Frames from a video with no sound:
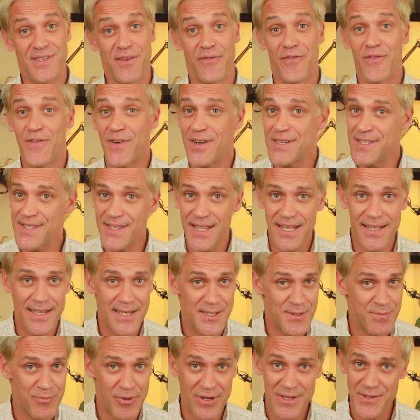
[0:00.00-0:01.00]
the first thing
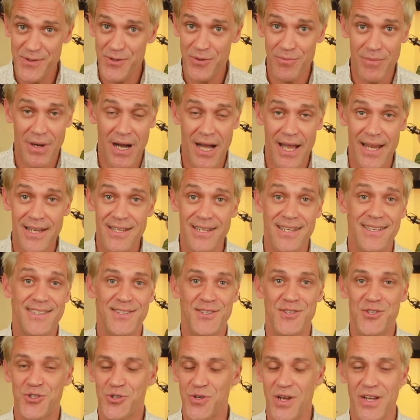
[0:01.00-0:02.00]
that springs to mind is
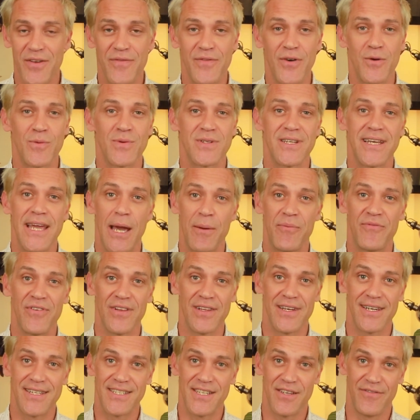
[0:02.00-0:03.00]
a straightforward gap
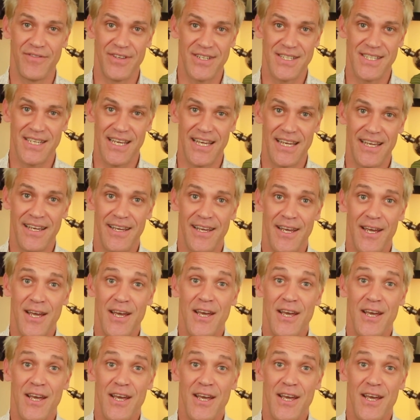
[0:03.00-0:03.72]
fill activity.